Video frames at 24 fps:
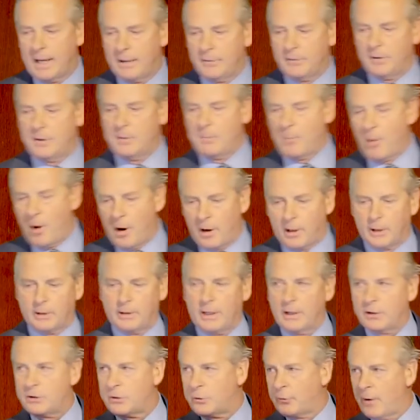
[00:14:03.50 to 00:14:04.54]
kind of in a
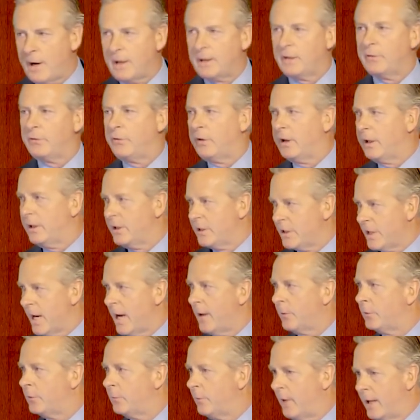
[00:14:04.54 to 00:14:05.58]
market that's trying to figure this
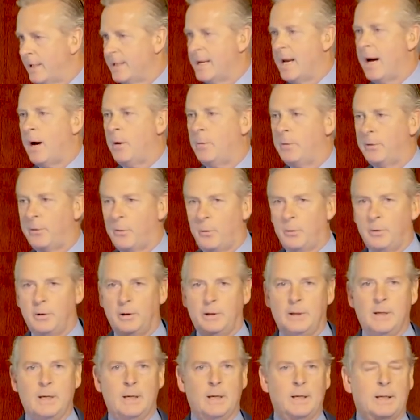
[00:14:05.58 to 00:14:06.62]
out right now with all
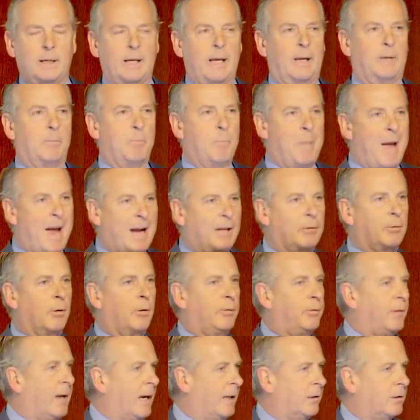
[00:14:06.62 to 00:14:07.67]
the kind of
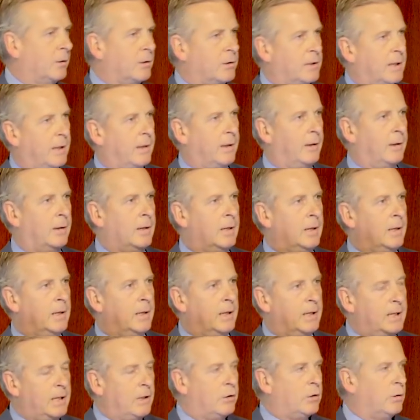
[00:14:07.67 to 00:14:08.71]
macro factors that are
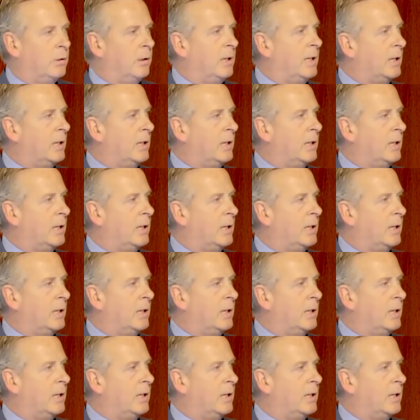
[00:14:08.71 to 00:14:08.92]
an issue.